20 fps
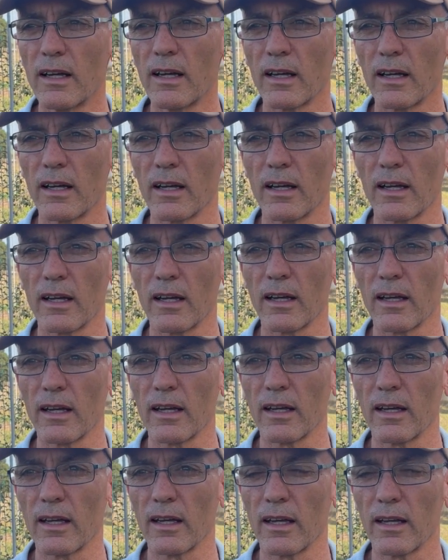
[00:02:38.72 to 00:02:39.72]

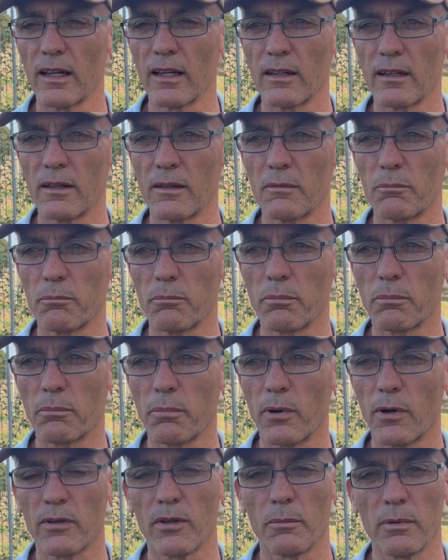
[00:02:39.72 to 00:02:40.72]
and
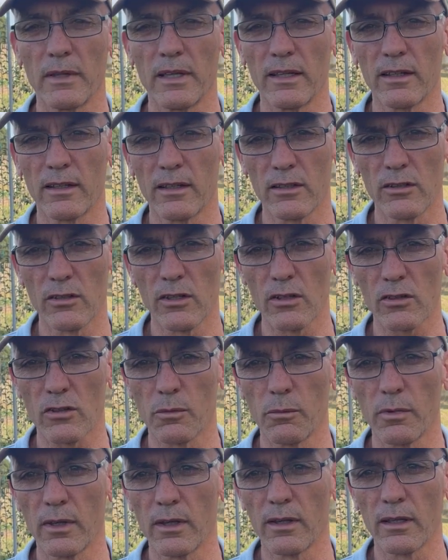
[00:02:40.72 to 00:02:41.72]
possibly in
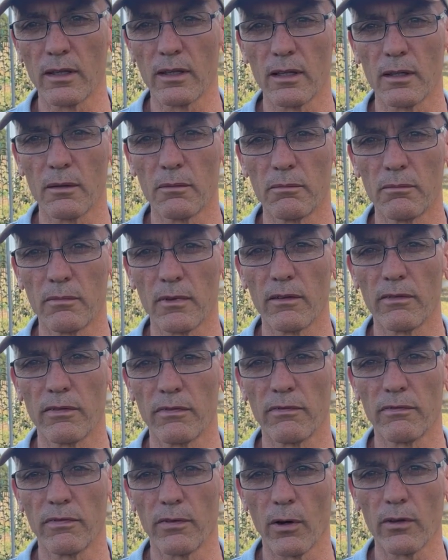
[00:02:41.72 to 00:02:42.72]
conjunction with a
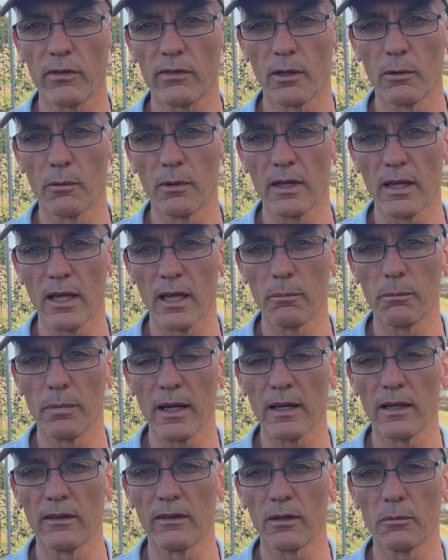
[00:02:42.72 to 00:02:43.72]
frost that we had
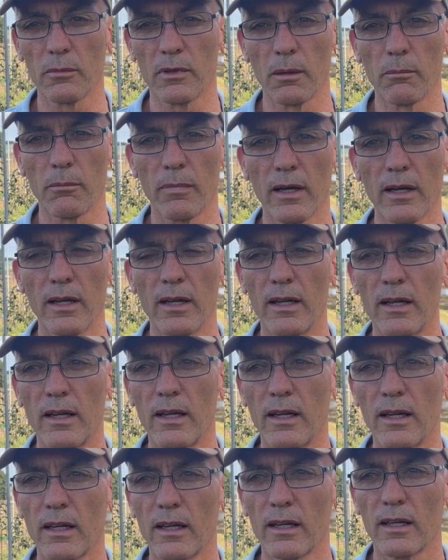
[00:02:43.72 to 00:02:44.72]
back in September,
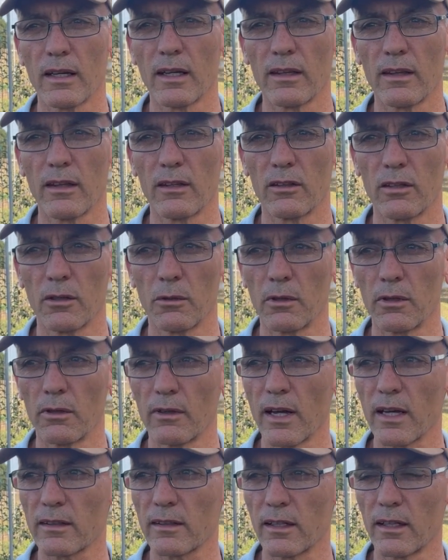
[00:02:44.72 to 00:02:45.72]
the two
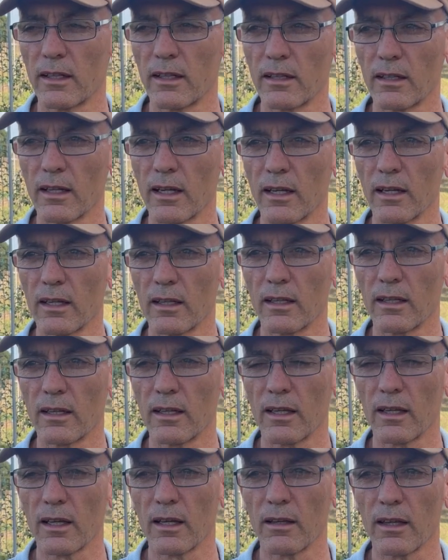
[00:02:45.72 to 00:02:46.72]
interacting and
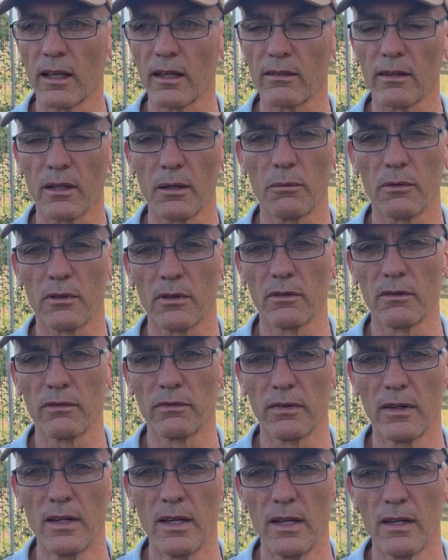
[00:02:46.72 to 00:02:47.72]
that seems to have
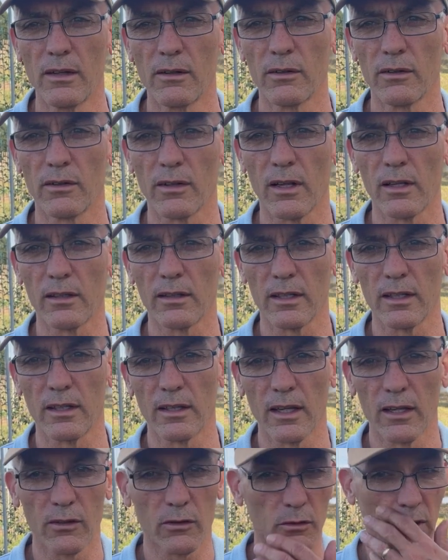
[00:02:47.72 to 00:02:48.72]
resulted in
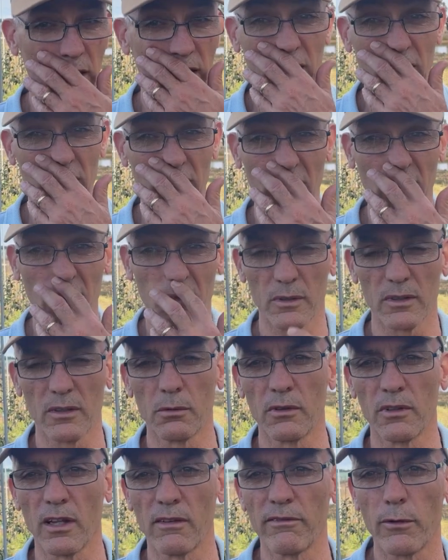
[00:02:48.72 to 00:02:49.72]
those tree losses, which
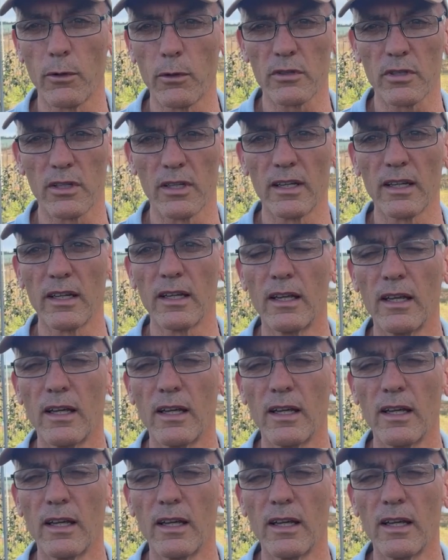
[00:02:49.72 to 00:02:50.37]
was unfortunate.